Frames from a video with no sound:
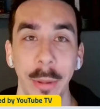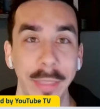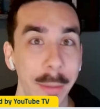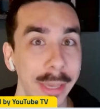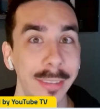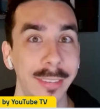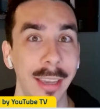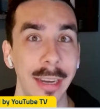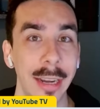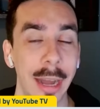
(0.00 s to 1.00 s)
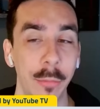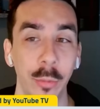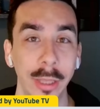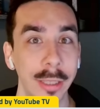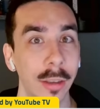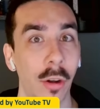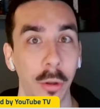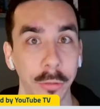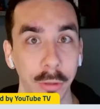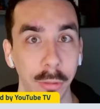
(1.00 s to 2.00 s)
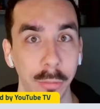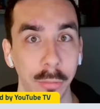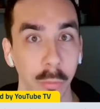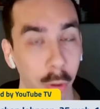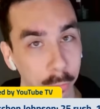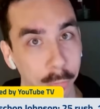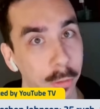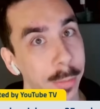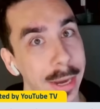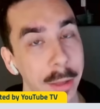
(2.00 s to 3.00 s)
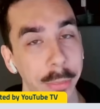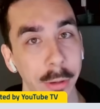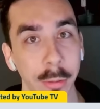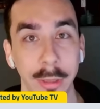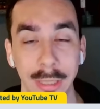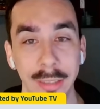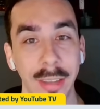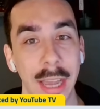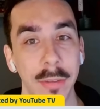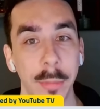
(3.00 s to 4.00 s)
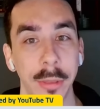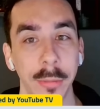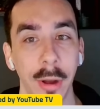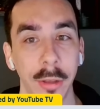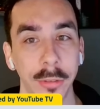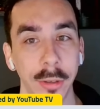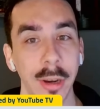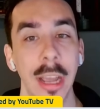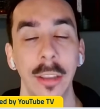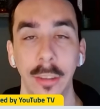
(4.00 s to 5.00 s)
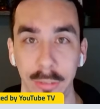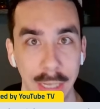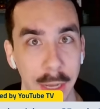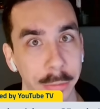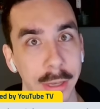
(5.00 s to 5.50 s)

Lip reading: But that being said, I'm willing to also roll Foreman out there, or at least have him on the roster to see how